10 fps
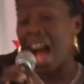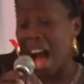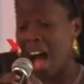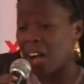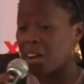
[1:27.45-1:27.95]

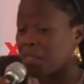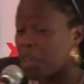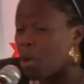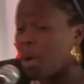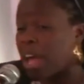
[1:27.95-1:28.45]

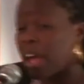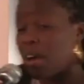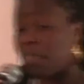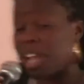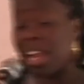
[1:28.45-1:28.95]

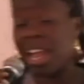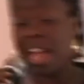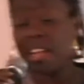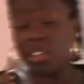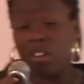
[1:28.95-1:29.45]
of the
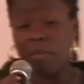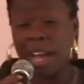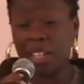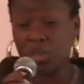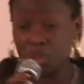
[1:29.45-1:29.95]
land of
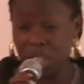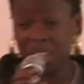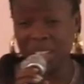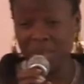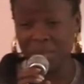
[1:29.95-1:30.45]
my
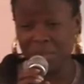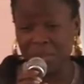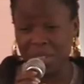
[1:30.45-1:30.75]
dreams.